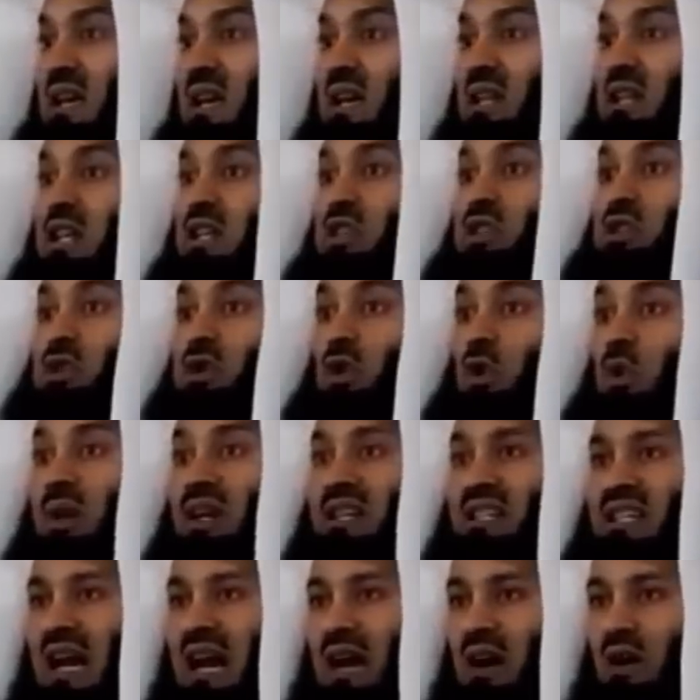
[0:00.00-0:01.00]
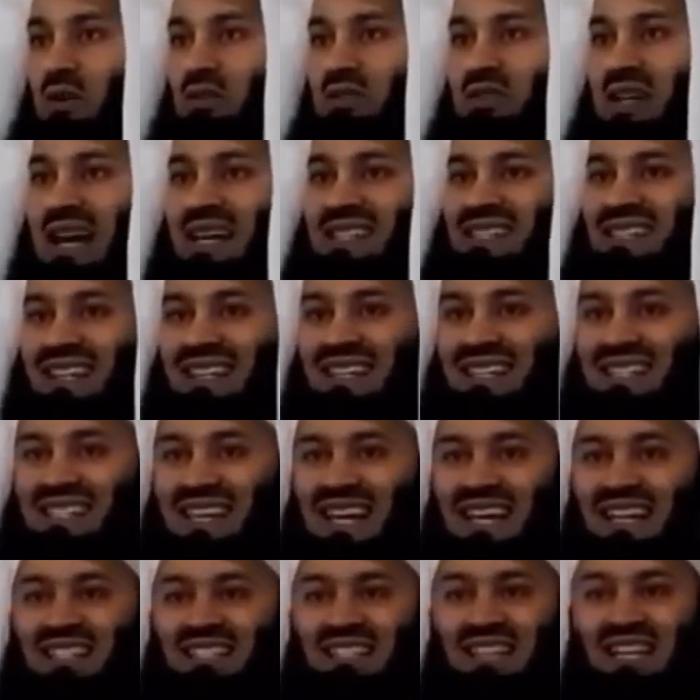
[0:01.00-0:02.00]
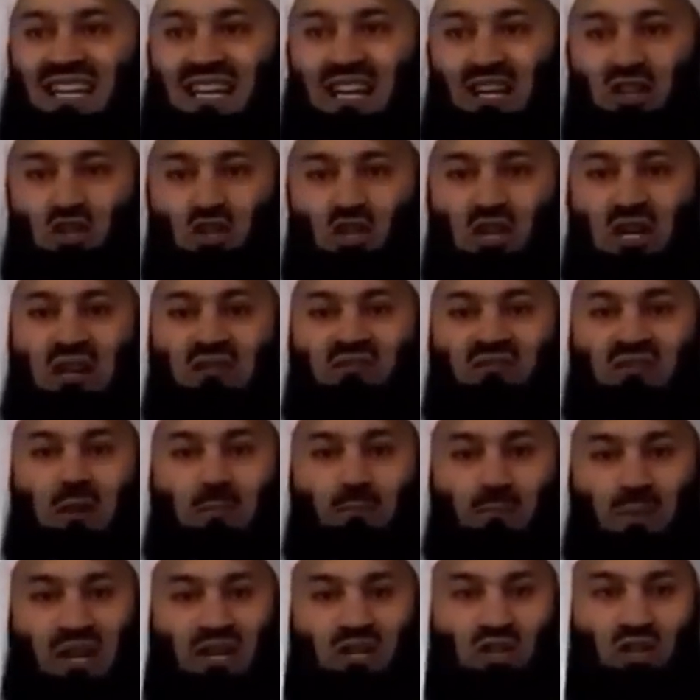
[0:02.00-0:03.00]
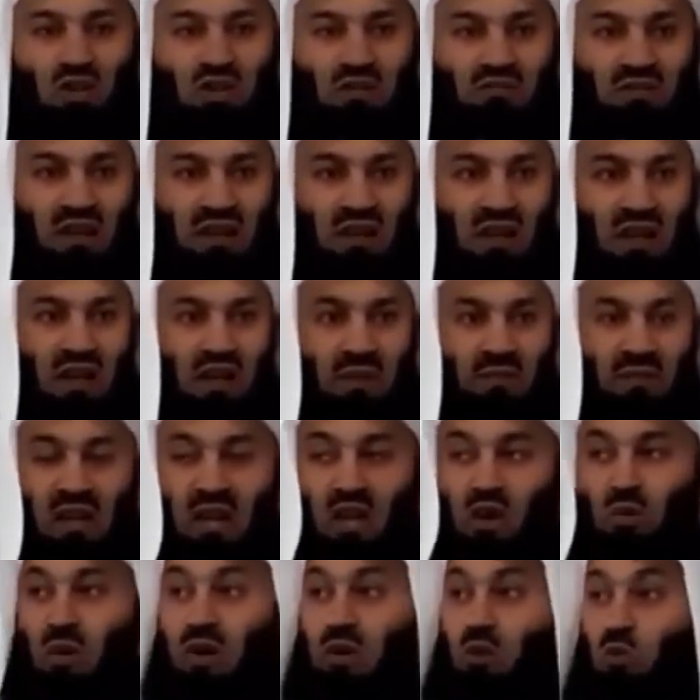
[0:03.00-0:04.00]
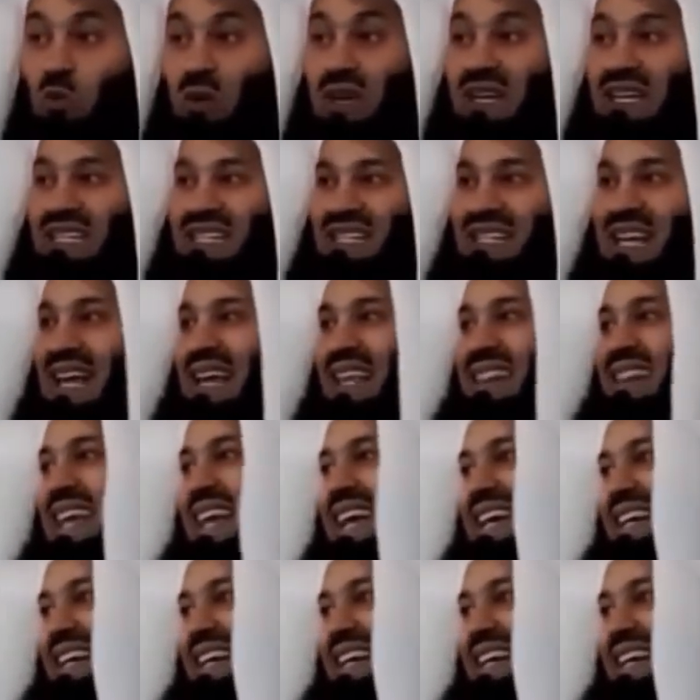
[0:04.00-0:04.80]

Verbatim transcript: they threw it out. As a result, they achieved the pleasure of Allah. When we say their